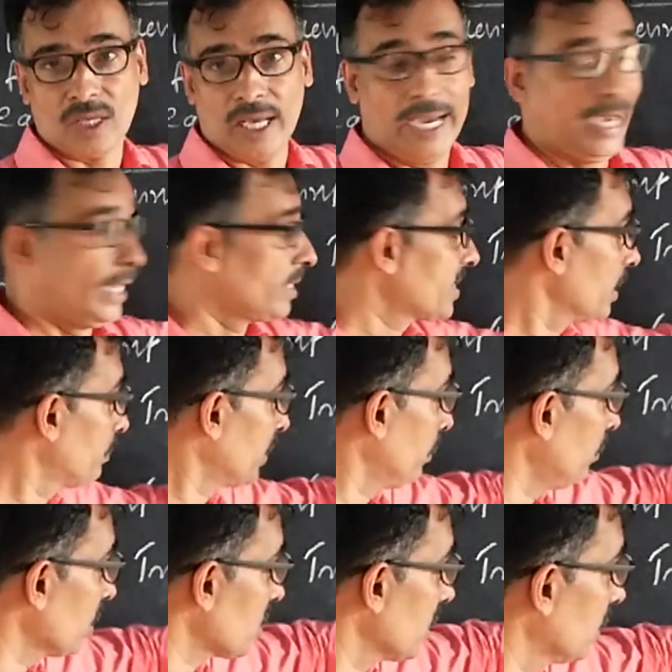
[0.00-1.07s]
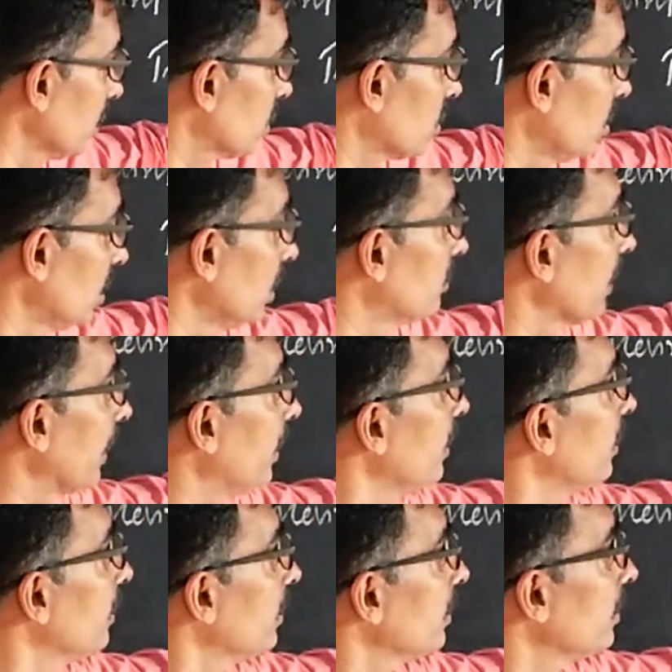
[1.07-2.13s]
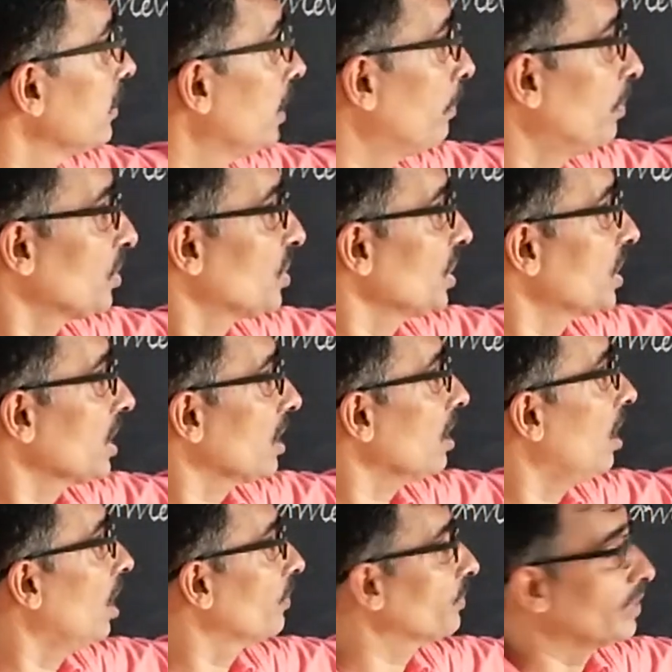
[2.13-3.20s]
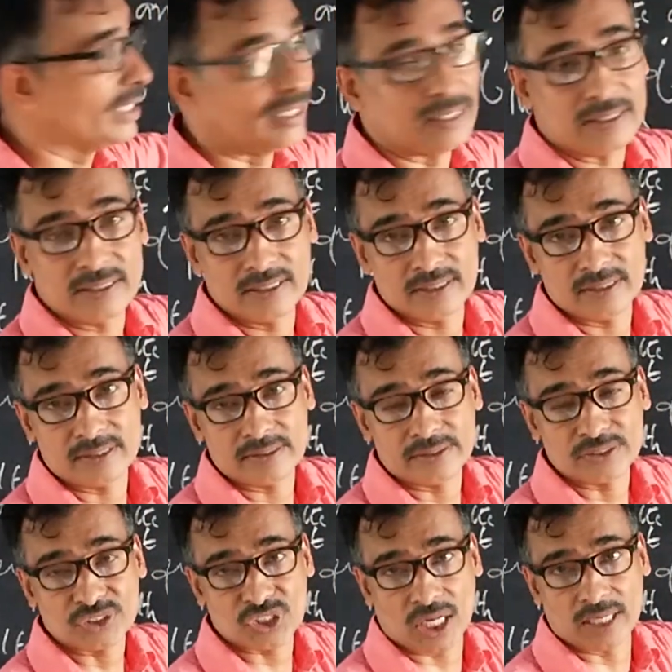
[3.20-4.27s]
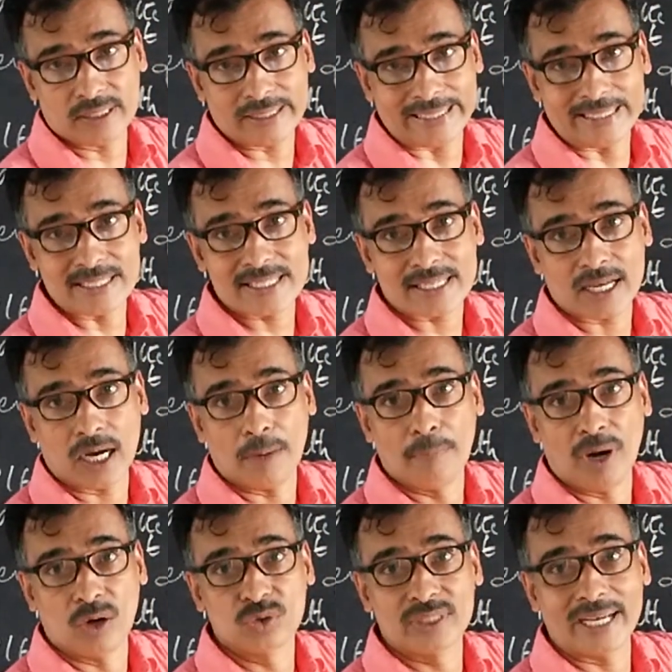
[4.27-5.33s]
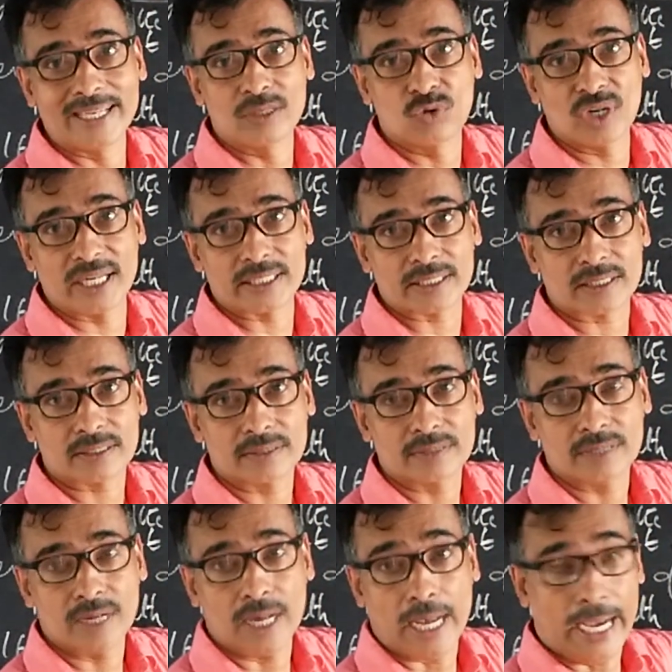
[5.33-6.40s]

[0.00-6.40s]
And September 23, the position of the sun is above the equator.